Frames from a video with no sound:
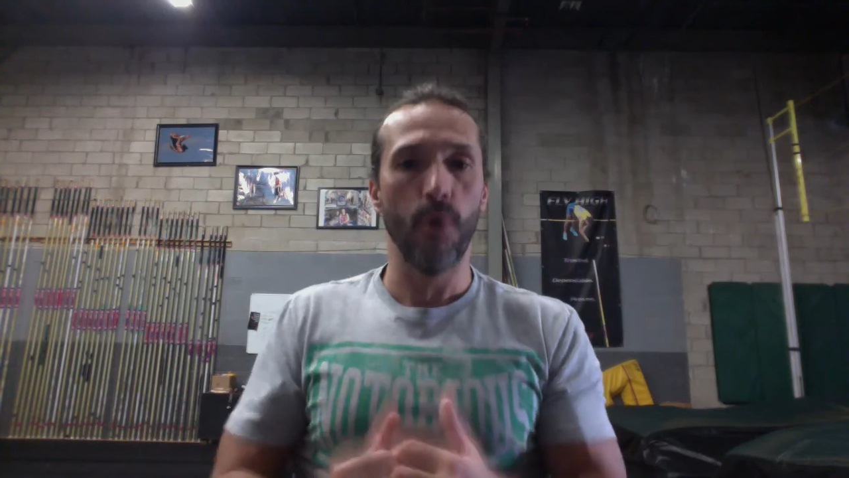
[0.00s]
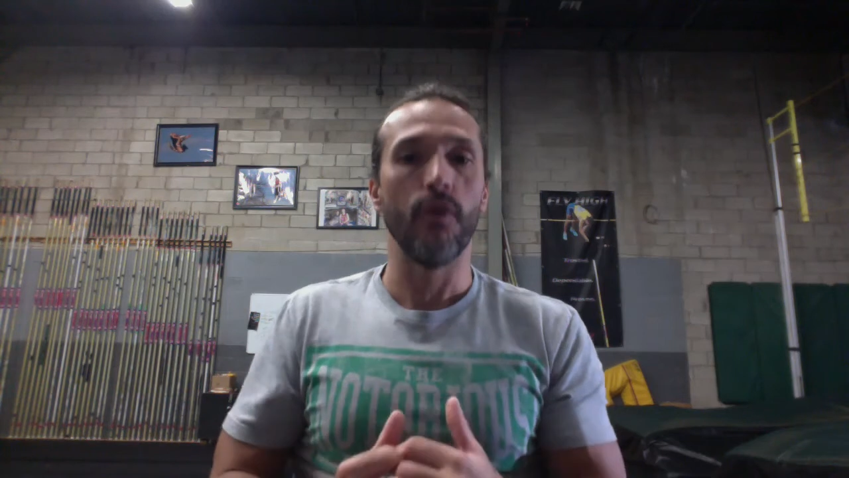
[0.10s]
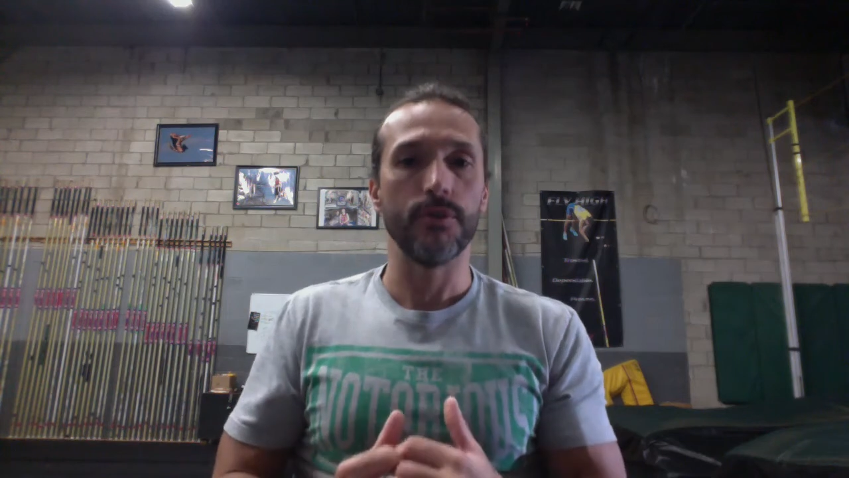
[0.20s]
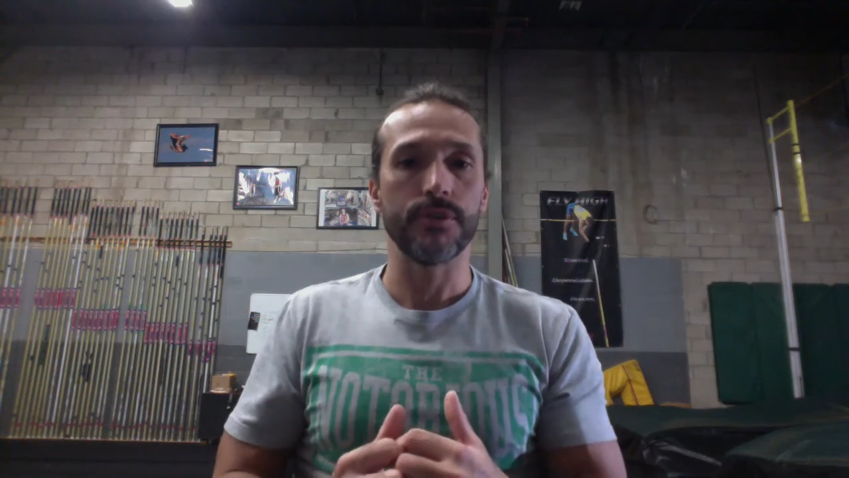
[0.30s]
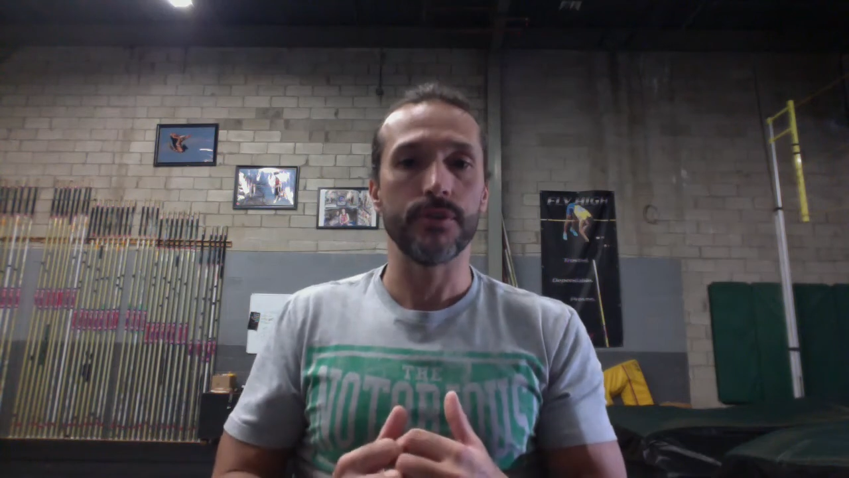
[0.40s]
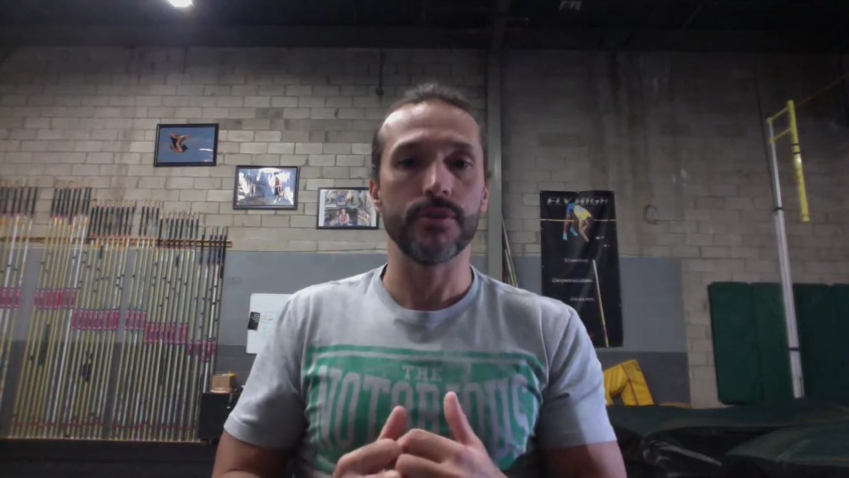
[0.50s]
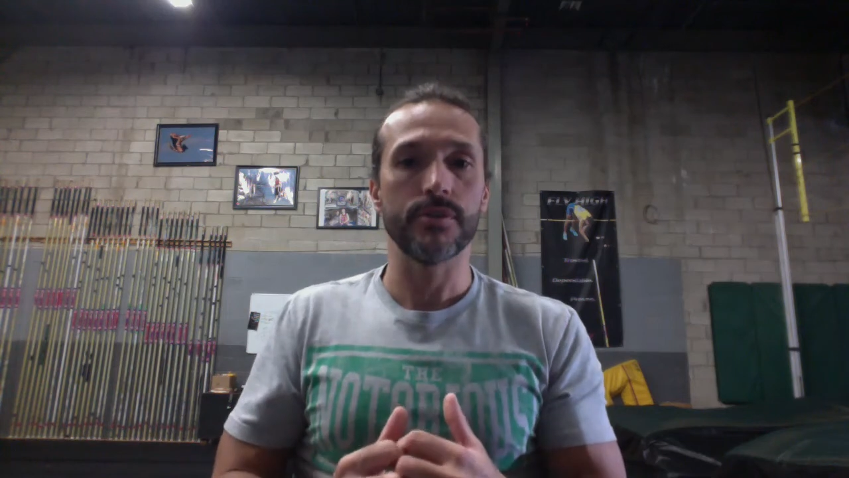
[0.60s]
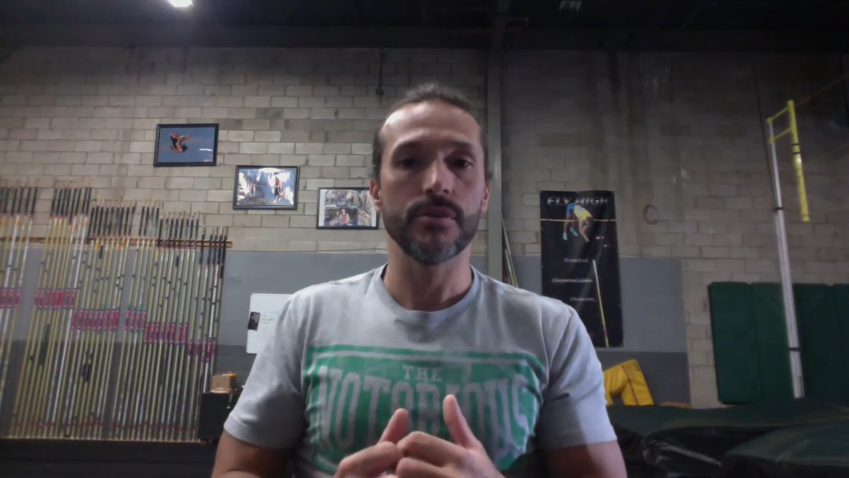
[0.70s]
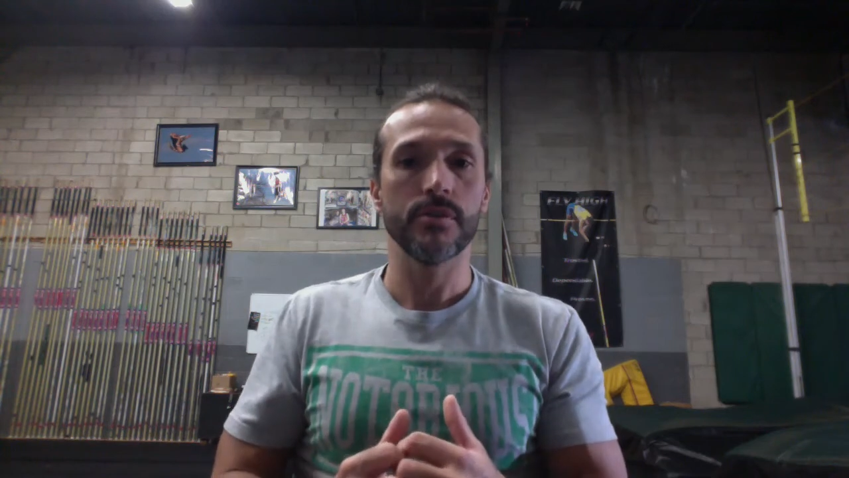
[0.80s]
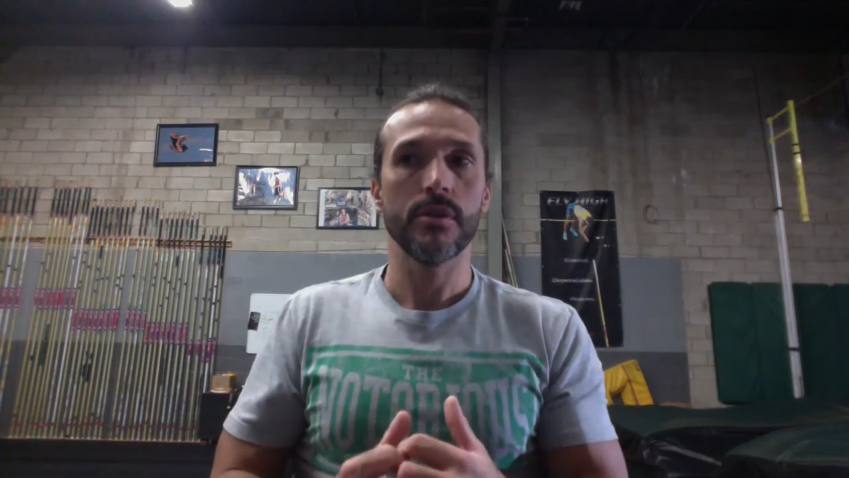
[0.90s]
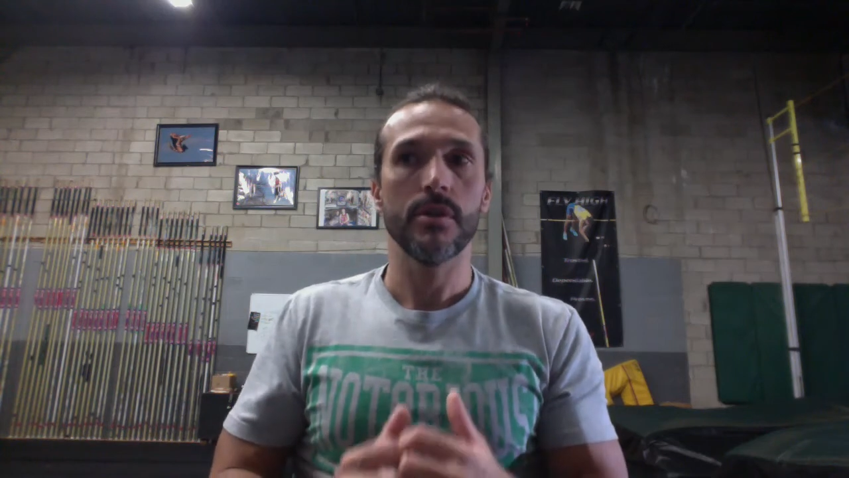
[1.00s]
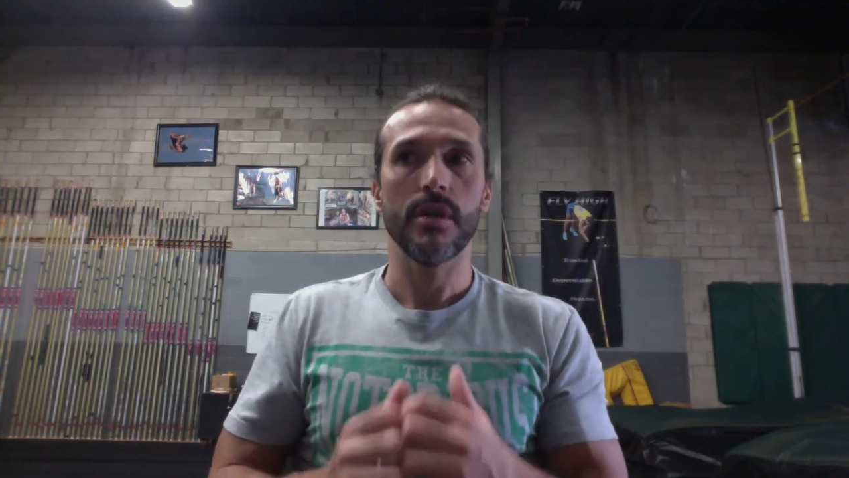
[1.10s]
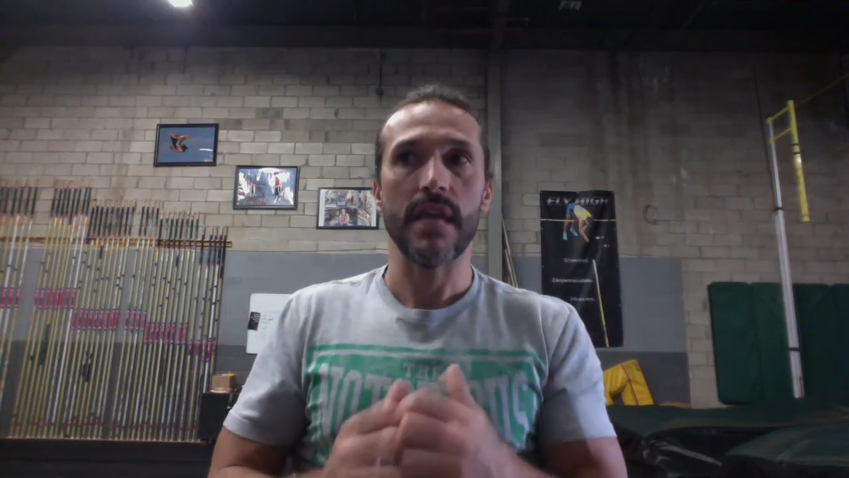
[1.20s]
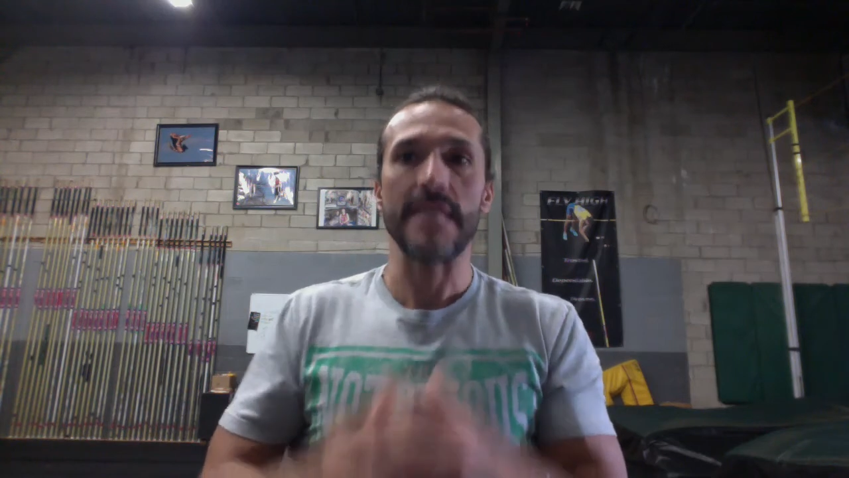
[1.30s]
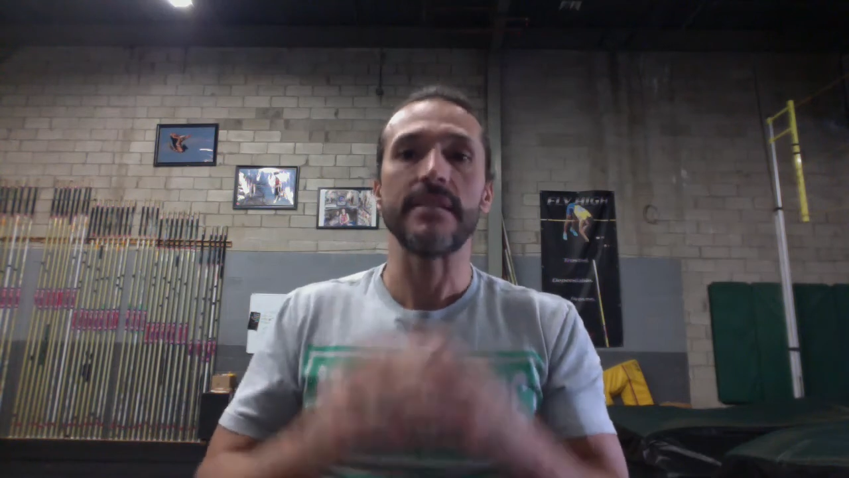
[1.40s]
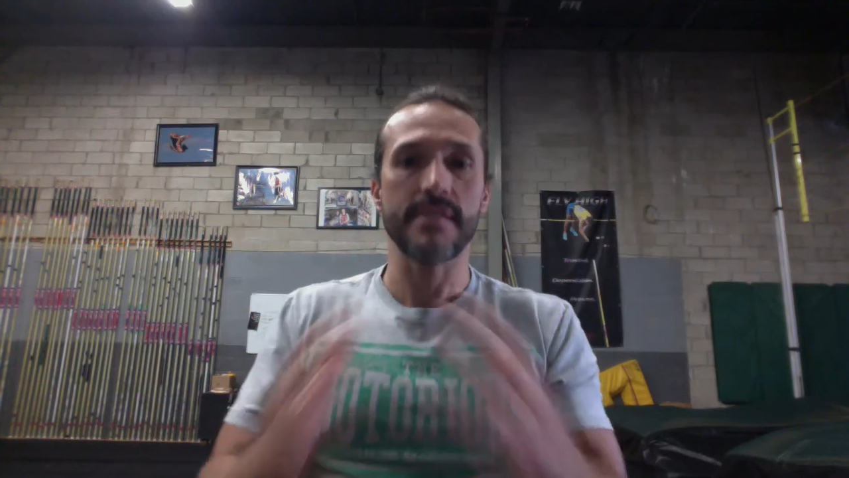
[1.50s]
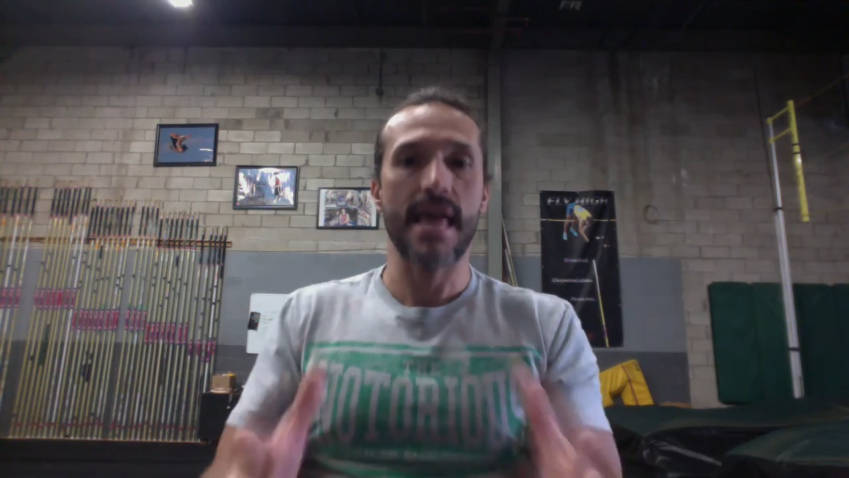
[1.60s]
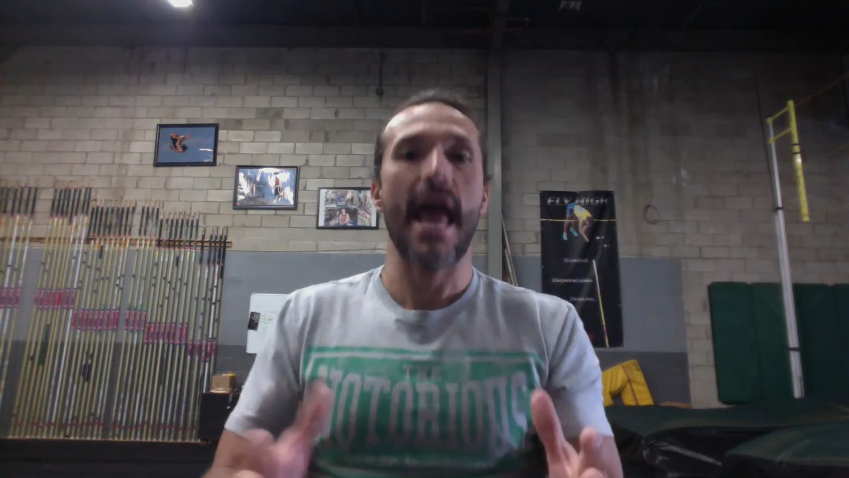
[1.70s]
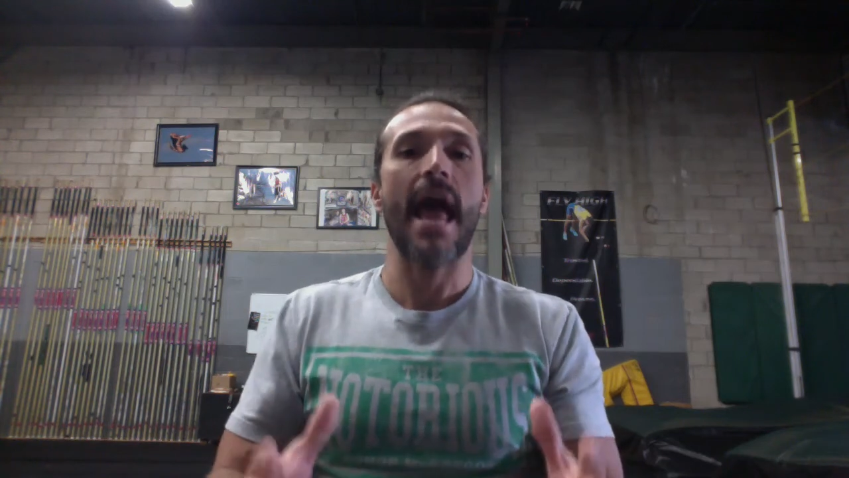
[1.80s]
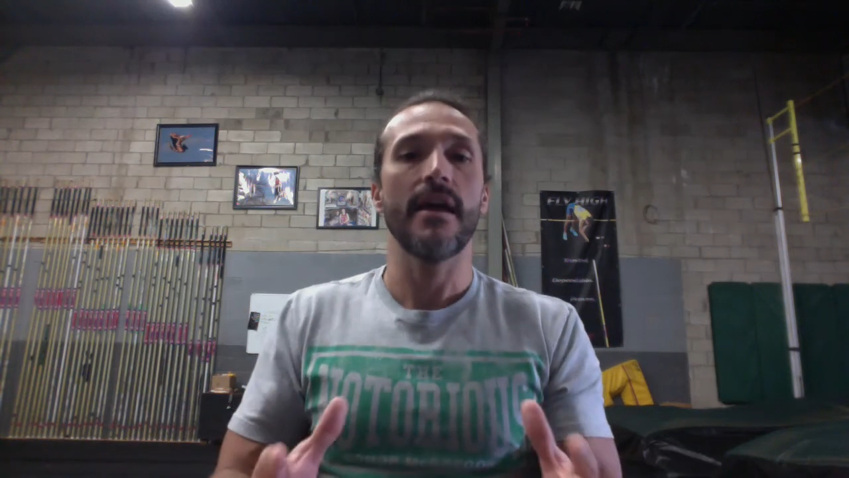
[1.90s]
vaulters is
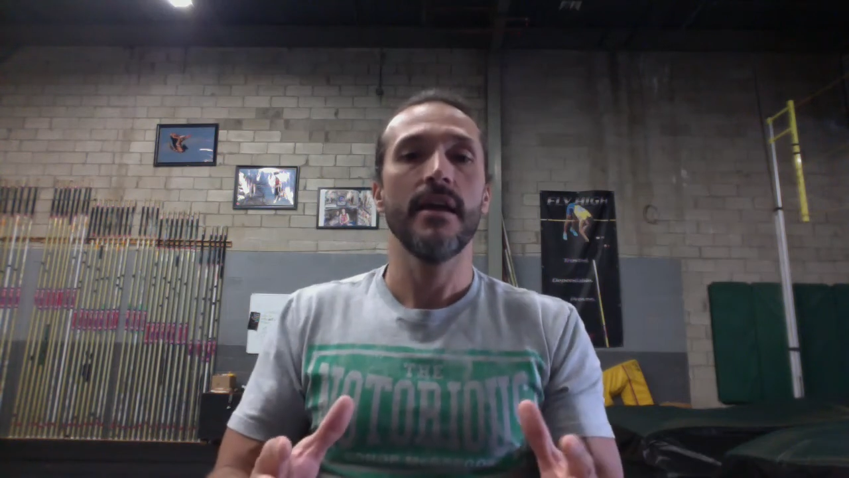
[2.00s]
that.